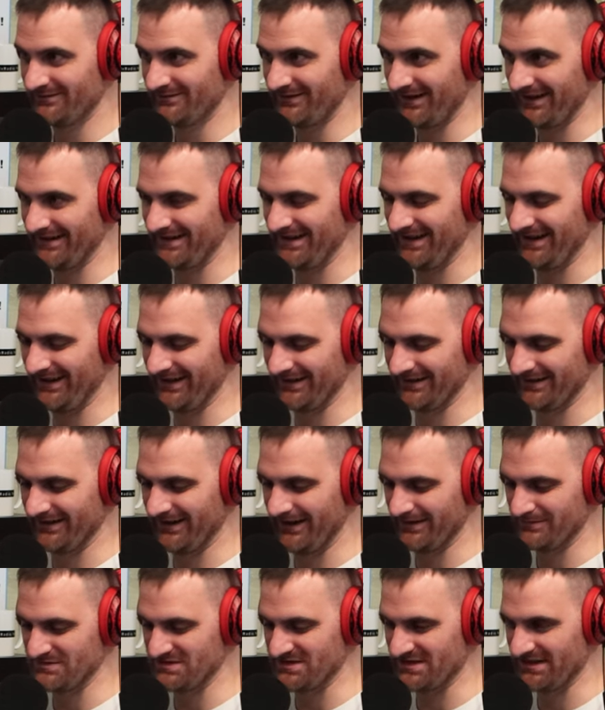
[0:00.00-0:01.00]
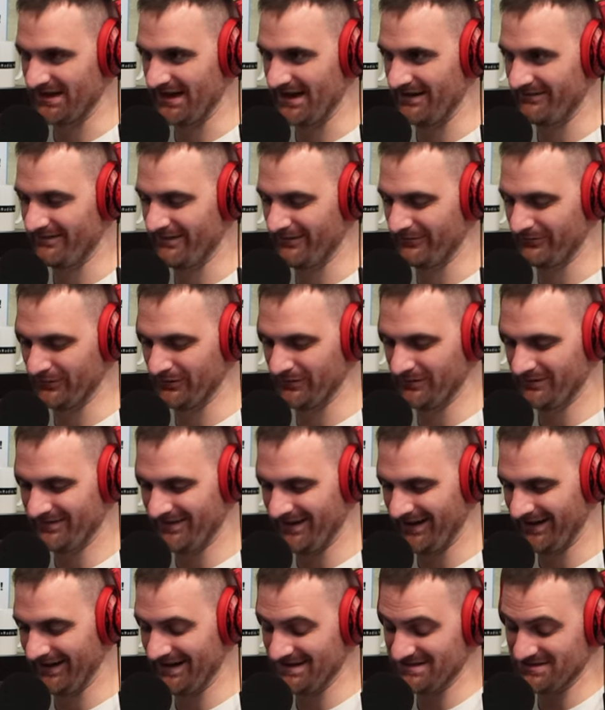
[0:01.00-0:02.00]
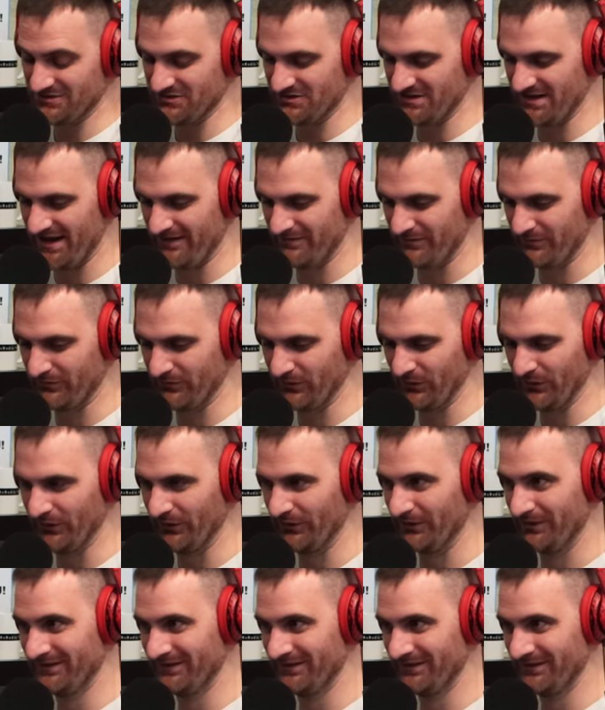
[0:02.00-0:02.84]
I can't. I, am just gonna have. Can't the, take I guess I'll just have the flu.